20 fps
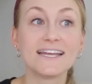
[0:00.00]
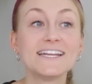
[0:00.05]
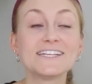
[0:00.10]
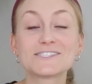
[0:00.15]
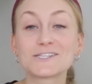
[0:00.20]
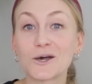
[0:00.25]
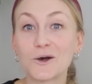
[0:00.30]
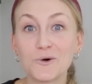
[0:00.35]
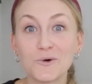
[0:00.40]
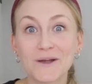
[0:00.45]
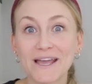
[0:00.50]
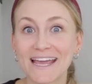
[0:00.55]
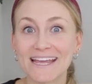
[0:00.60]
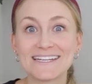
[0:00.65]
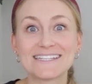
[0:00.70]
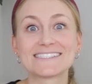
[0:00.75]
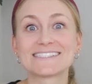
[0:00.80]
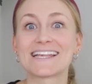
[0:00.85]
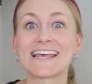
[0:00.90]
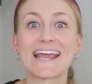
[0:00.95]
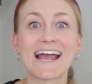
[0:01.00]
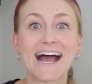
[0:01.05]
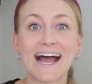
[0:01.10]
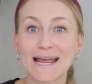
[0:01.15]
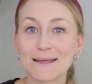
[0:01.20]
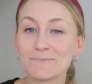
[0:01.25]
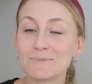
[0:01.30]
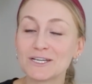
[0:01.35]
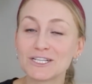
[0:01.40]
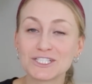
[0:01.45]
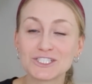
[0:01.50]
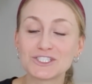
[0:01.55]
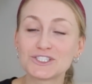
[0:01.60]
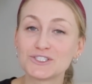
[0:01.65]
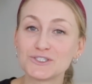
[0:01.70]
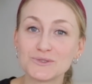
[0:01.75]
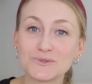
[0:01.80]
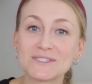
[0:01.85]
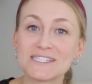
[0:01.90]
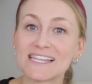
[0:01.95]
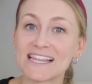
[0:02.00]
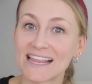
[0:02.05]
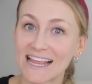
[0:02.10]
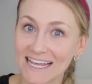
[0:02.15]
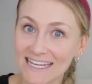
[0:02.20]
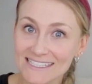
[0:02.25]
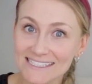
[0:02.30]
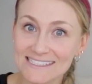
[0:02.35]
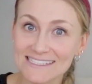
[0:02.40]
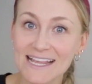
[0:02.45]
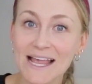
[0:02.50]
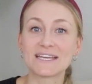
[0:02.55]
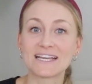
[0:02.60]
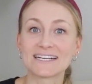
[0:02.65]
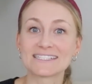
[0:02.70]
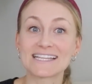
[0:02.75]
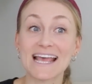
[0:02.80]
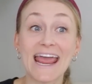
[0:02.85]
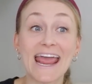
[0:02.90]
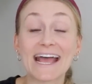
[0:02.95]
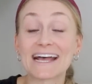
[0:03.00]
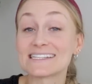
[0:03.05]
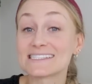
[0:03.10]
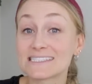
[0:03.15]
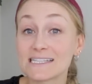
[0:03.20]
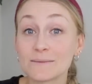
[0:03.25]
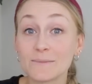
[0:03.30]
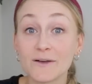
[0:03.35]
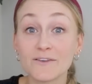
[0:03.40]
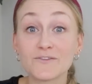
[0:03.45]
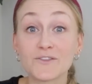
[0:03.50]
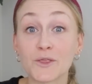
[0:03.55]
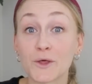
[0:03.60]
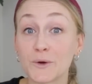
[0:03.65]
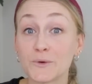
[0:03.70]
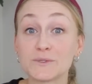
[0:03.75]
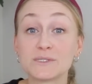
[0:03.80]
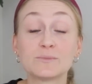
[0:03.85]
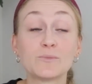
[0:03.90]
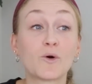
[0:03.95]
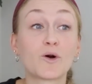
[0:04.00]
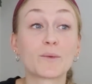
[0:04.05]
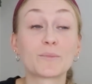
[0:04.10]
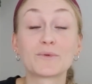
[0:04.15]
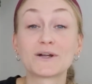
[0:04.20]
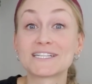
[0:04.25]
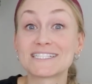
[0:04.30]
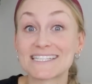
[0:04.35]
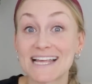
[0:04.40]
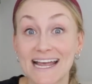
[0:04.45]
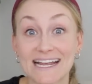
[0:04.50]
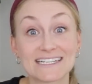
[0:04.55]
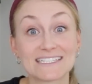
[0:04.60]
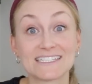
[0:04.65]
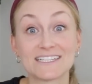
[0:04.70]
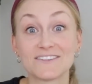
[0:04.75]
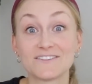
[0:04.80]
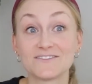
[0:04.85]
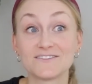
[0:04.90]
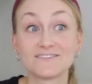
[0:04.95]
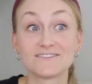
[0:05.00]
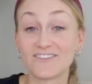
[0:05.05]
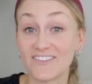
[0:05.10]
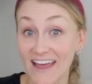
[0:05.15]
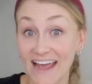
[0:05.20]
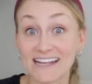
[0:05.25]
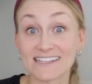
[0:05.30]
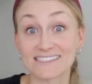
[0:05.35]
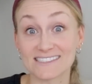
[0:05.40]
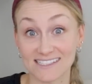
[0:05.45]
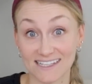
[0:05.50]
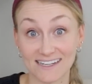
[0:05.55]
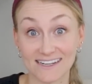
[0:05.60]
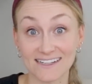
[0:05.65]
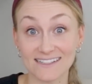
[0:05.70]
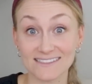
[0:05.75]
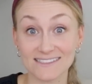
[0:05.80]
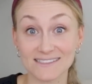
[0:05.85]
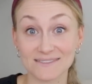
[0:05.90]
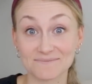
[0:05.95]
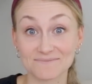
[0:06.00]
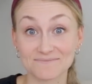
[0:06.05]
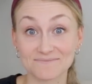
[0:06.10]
and it's okay to say, I'm gonna choose this because it has some of those more protective fats in it.